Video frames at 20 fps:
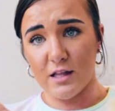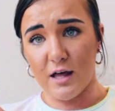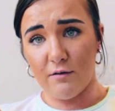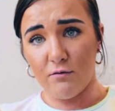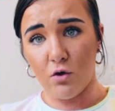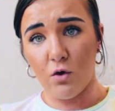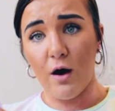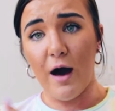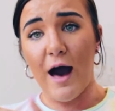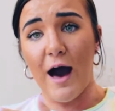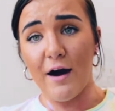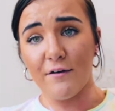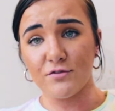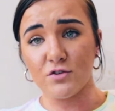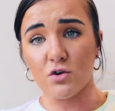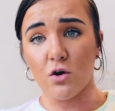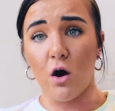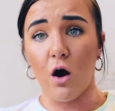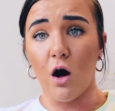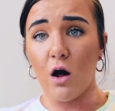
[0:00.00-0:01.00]
level
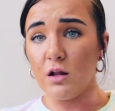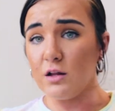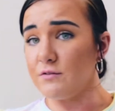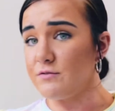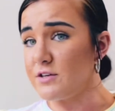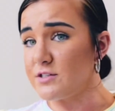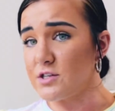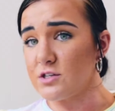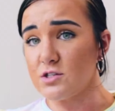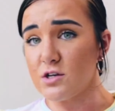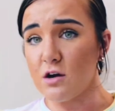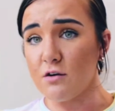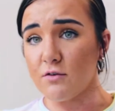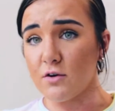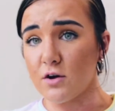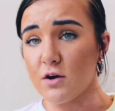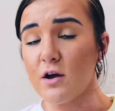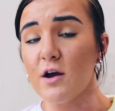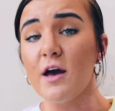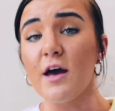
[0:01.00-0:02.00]
after all of this is
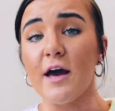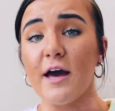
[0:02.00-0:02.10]
over.